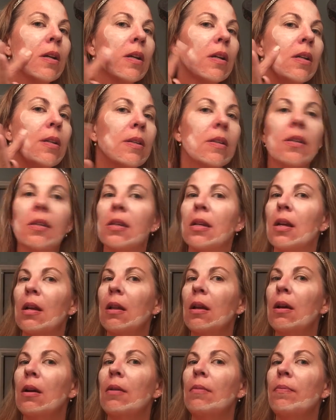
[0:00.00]

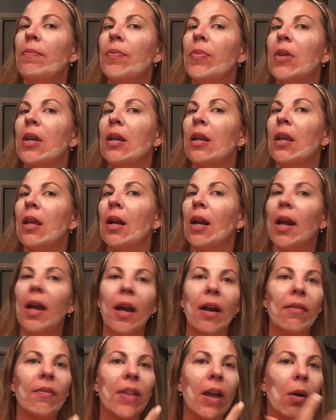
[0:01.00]
concealer. And then I
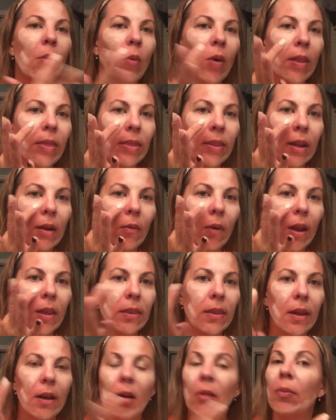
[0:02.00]
have that one thing right
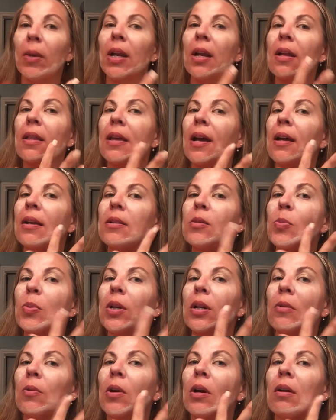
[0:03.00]
there, but that's
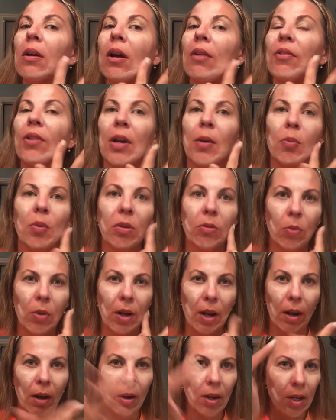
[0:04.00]
pretty well covered up with what
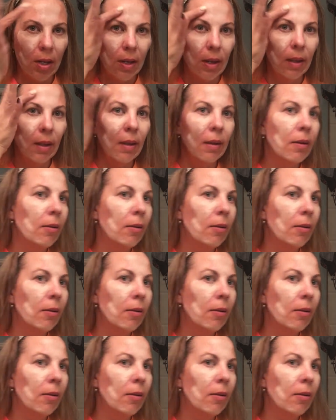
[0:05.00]
I already did.